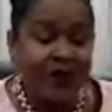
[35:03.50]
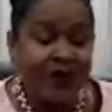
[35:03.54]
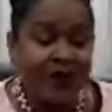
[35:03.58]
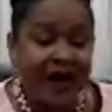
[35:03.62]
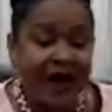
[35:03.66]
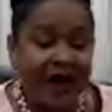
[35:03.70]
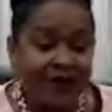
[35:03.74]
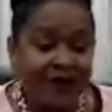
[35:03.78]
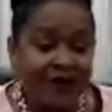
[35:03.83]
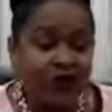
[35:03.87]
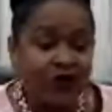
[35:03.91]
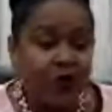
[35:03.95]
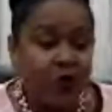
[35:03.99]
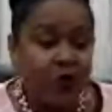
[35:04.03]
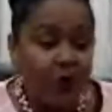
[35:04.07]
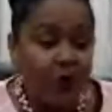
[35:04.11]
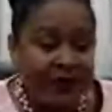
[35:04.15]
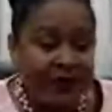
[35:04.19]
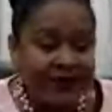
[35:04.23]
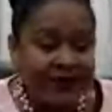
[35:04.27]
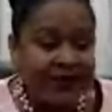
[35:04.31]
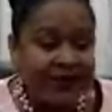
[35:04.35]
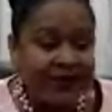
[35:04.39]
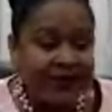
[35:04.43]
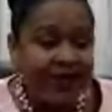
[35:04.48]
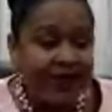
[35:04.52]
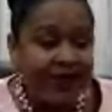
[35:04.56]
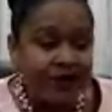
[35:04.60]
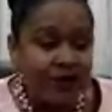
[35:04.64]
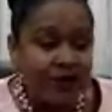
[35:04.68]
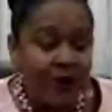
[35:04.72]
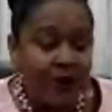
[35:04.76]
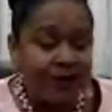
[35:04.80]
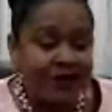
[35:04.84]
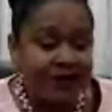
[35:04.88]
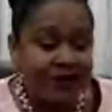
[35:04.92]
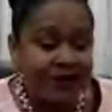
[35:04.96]
we have 28
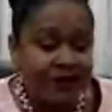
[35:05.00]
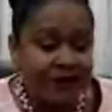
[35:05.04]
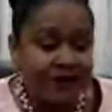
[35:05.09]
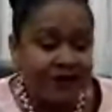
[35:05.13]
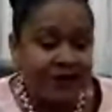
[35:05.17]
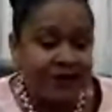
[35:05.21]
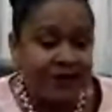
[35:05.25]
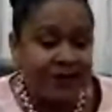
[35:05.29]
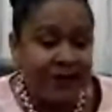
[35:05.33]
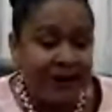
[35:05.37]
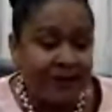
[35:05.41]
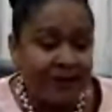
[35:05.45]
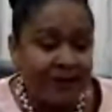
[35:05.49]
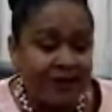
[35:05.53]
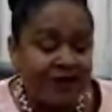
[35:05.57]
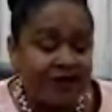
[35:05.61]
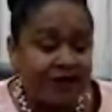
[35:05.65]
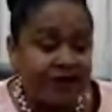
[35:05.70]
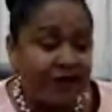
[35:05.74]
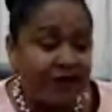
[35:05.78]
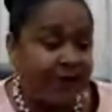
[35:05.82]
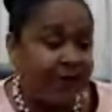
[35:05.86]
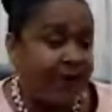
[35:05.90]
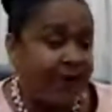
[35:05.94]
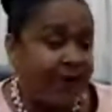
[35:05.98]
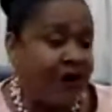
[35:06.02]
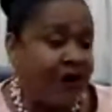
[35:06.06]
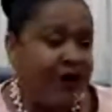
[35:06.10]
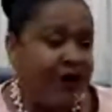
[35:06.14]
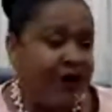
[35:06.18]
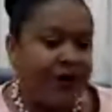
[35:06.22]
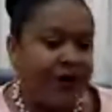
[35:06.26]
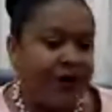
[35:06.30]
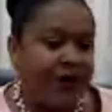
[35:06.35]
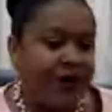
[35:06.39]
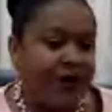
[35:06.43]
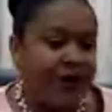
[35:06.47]
observer members from
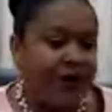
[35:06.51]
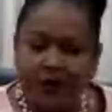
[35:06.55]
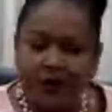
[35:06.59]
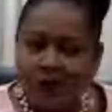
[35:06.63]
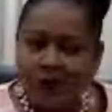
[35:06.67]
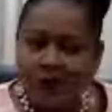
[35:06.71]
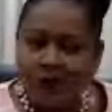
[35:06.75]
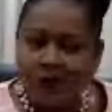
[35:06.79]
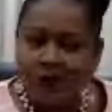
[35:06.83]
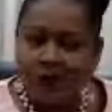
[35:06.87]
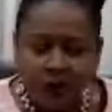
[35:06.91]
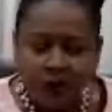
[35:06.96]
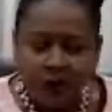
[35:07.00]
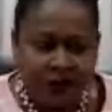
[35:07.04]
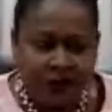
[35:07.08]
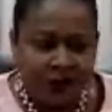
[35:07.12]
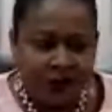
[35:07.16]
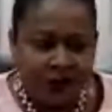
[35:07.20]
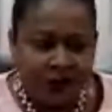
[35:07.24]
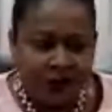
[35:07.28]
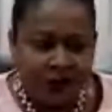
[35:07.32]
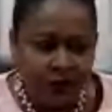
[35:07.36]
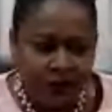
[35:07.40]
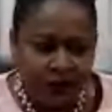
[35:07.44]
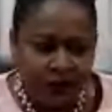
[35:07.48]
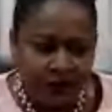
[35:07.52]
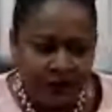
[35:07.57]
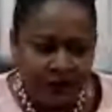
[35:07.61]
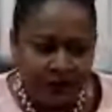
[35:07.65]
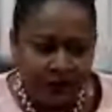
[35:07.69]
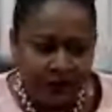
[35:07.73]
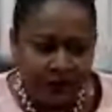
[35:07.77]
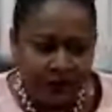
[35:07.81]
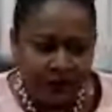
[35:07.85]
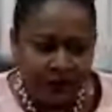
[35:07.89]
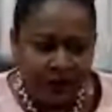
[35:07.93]
throughout the world.